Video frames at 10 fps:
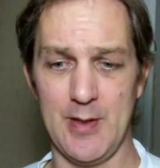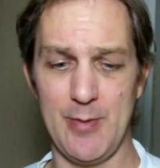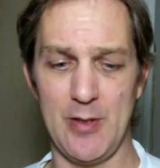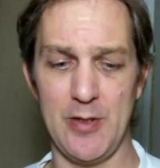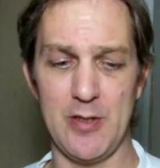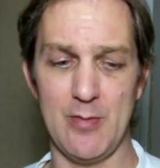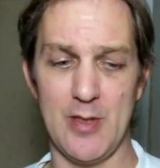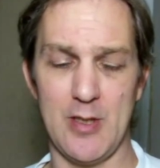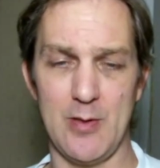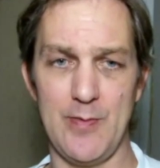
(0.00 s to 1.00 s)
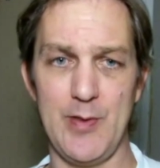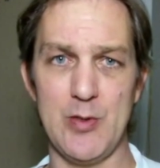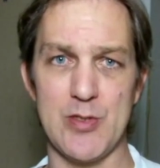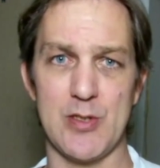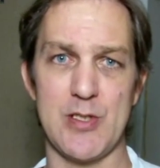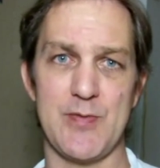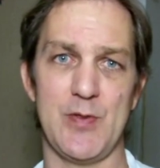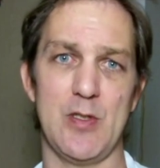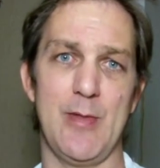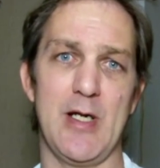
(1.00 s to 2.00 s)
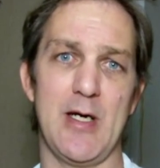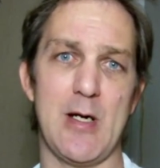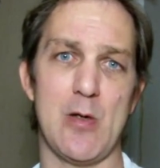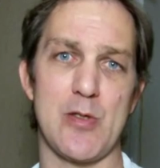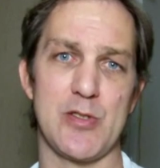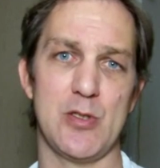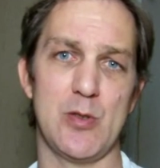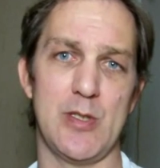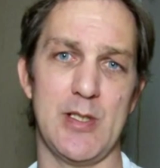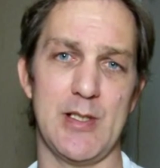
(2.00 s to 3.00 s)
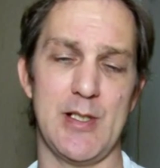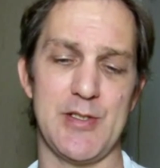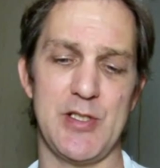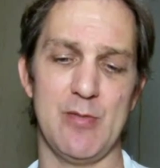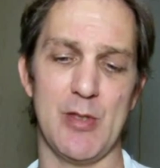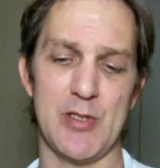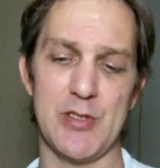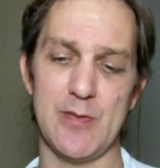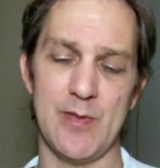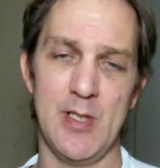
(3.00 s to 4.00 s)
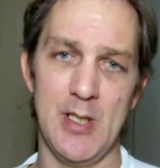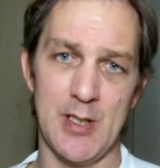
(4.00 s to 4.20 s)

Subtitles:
I've been reading reviews on this for about an hour or so, and I see a bunch of